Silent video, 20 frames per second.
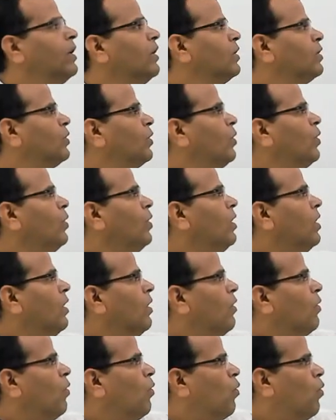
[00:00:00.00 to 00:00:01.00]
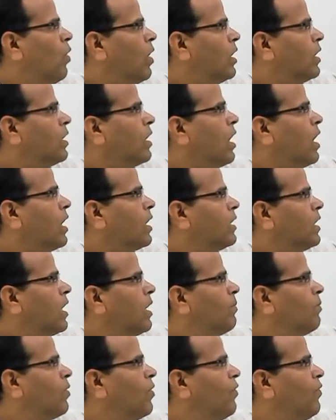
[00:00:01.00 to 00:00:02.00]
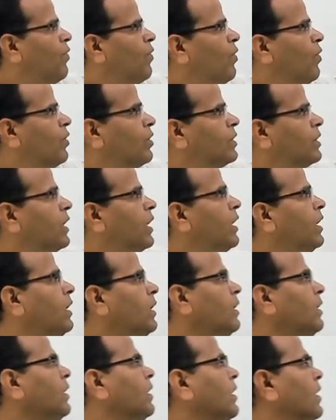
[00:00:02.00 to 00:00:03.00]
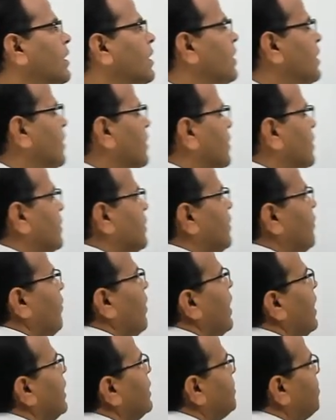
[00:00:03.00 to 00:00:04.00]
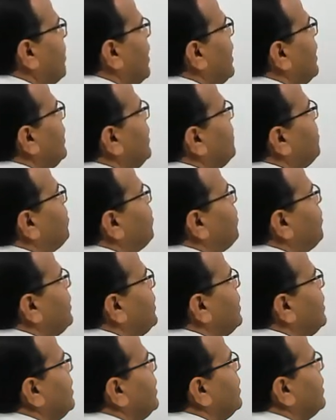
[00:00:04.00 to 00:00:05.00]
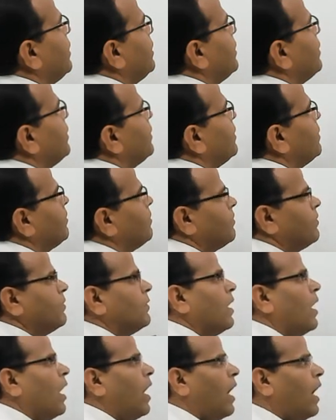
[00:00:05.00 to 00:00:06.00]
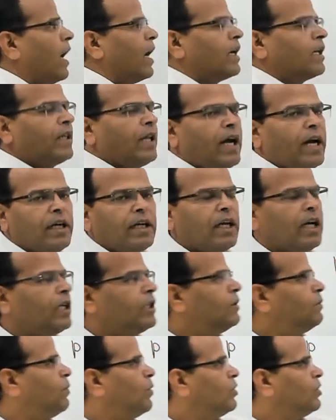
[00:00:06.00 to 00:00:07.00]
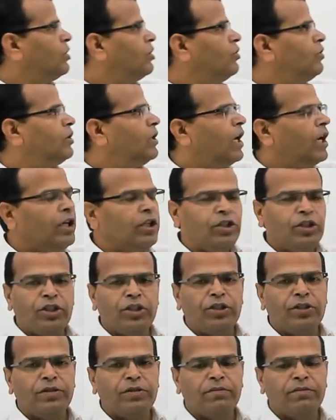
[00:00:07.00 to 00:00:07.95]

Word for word: So, what are the number of holes in the valence band? P. And that has positive charge.